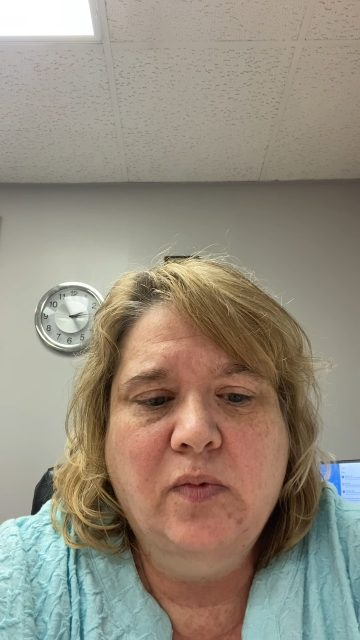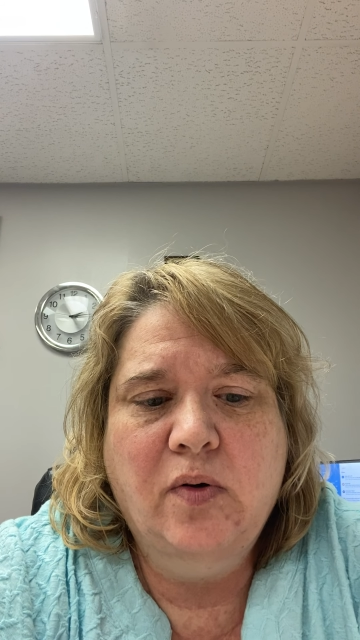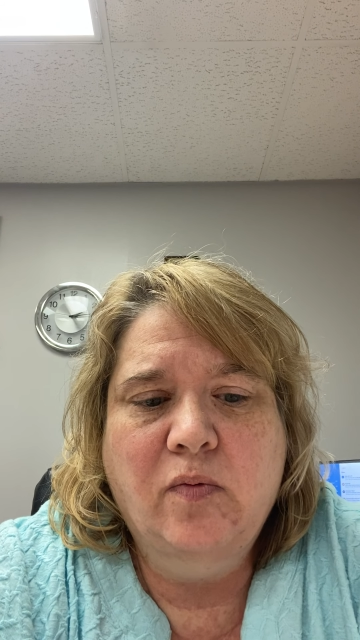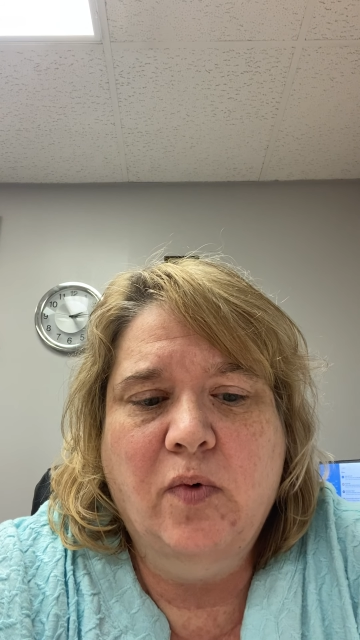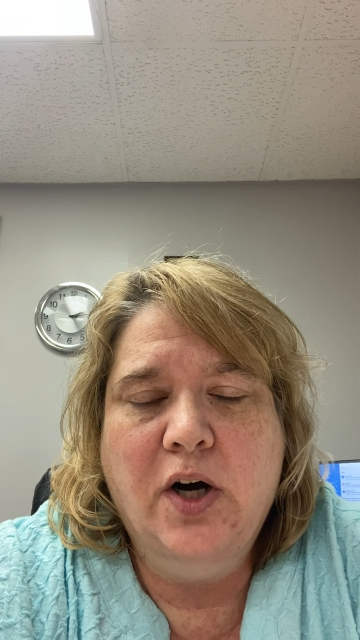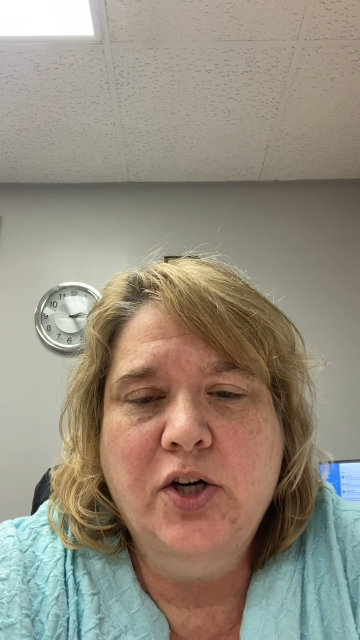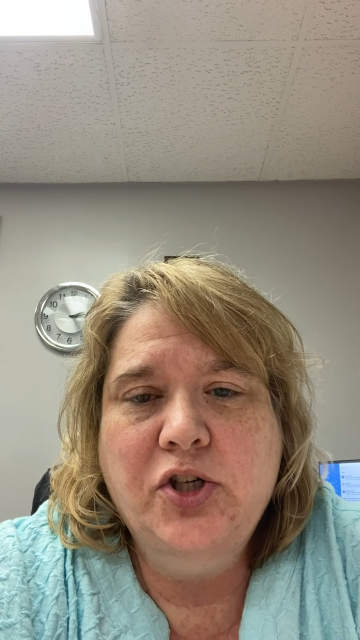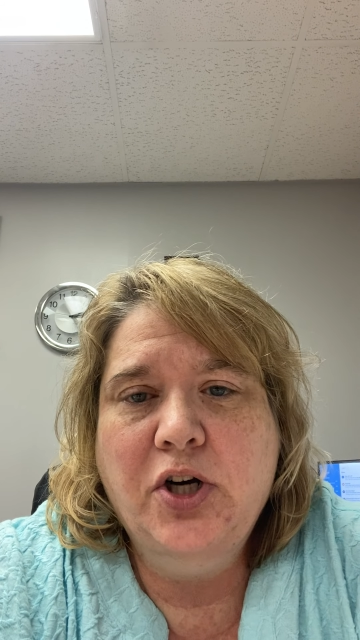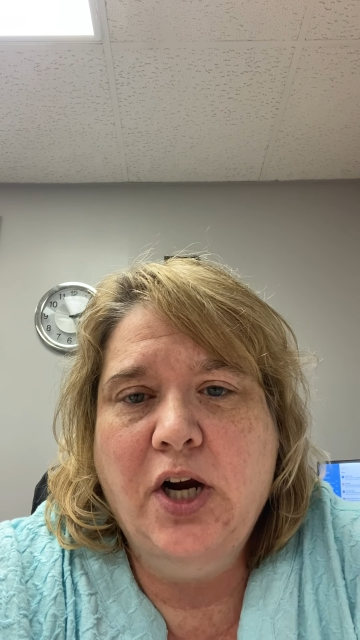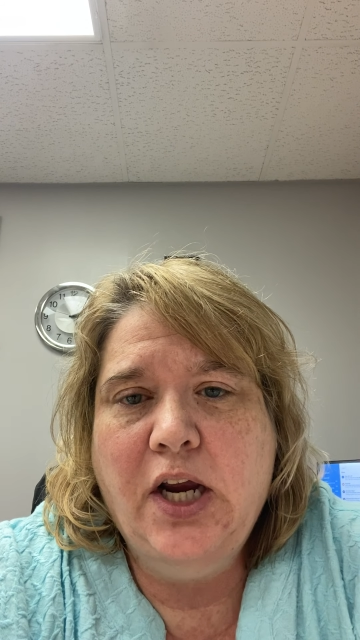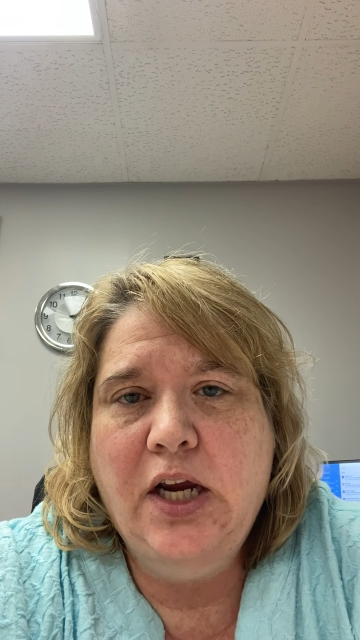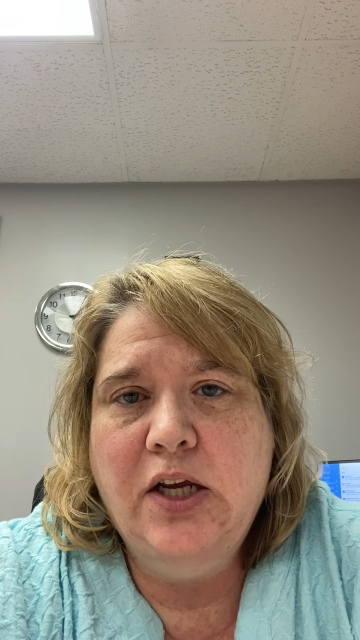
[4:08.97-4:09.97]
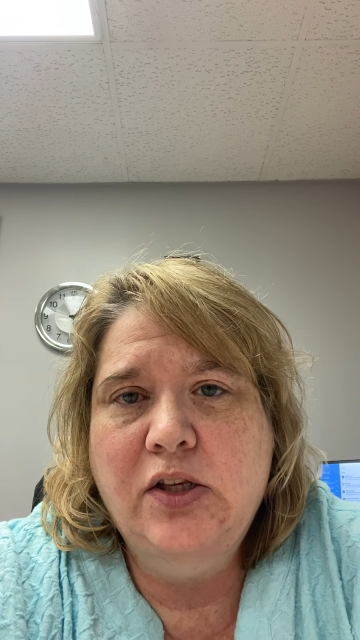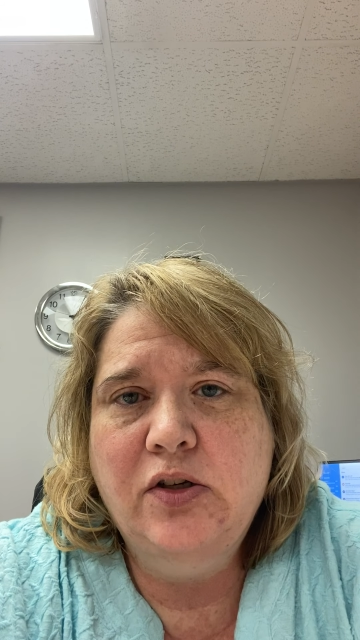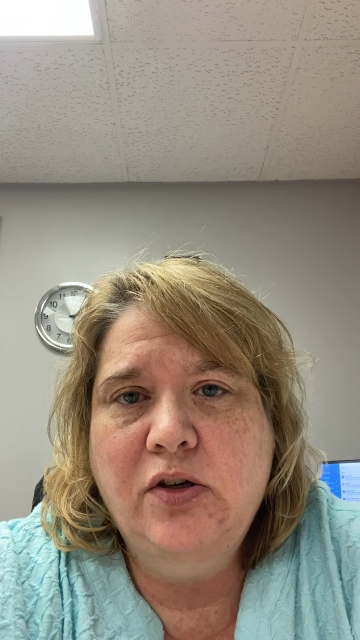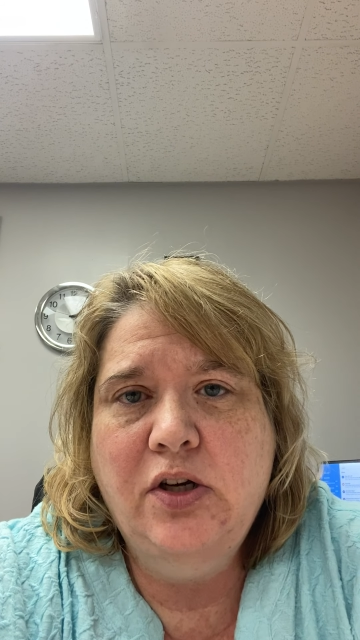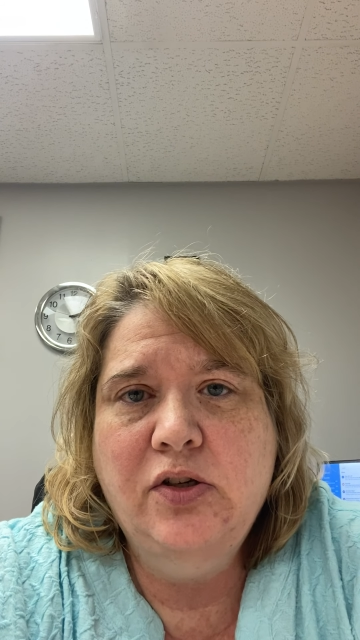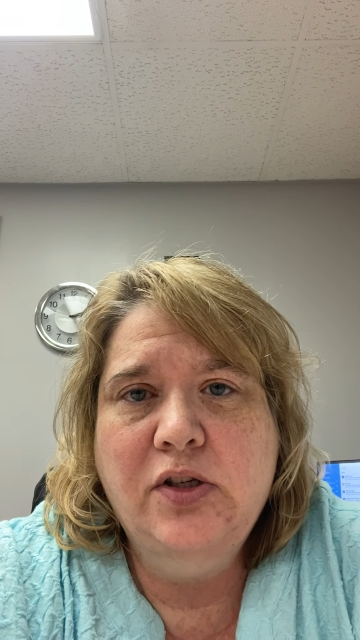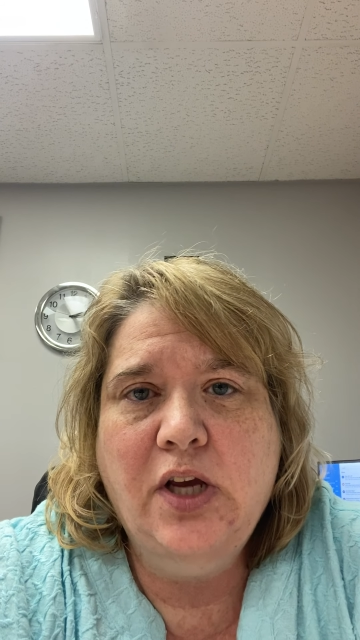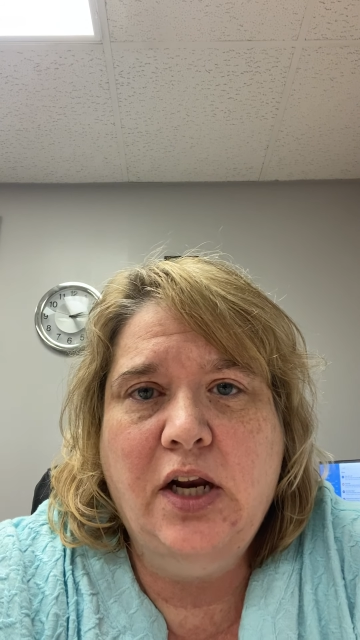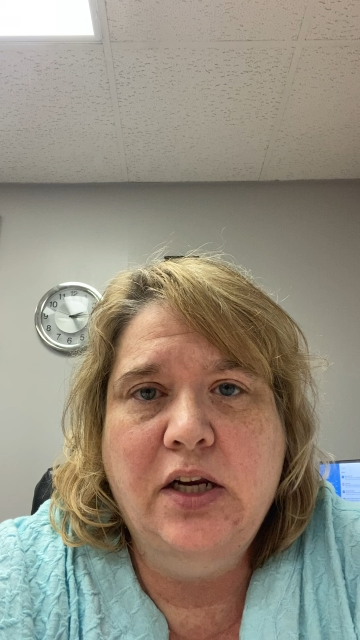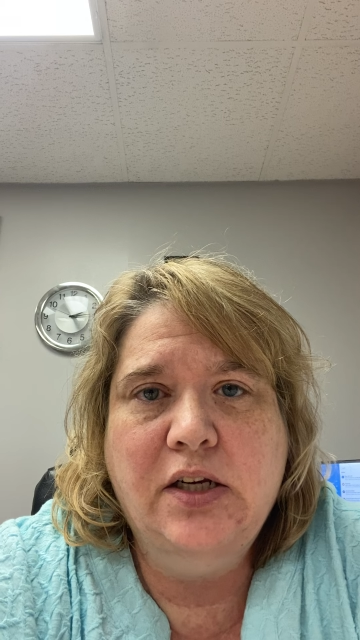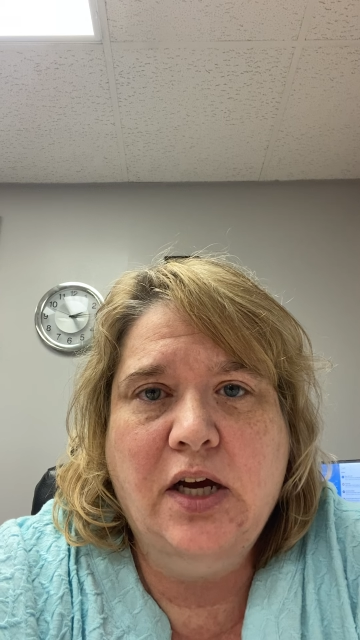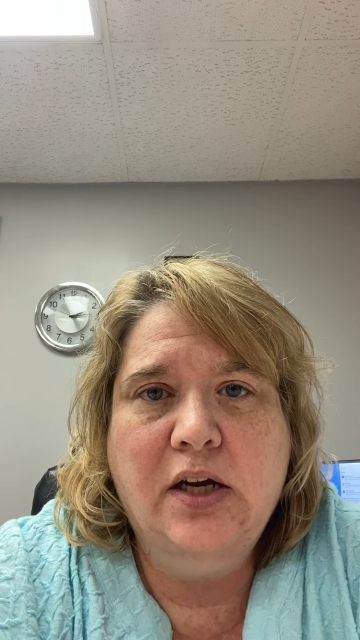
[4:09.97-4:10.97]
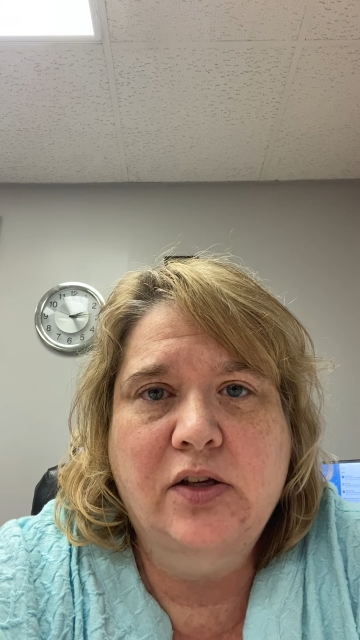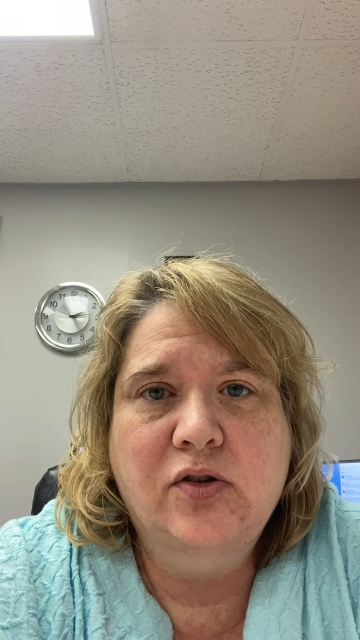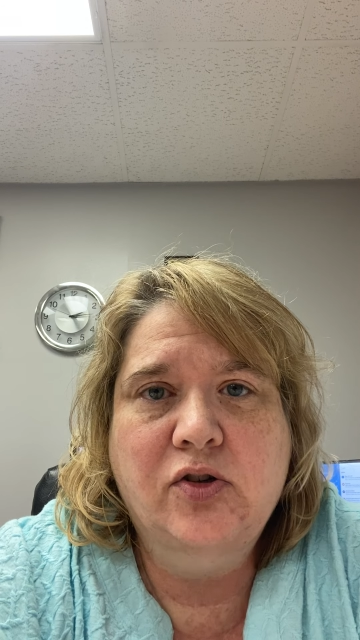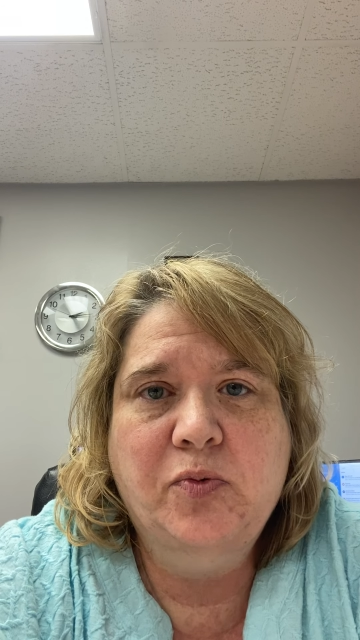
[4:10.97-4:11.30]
wash your hands or use sanitizer,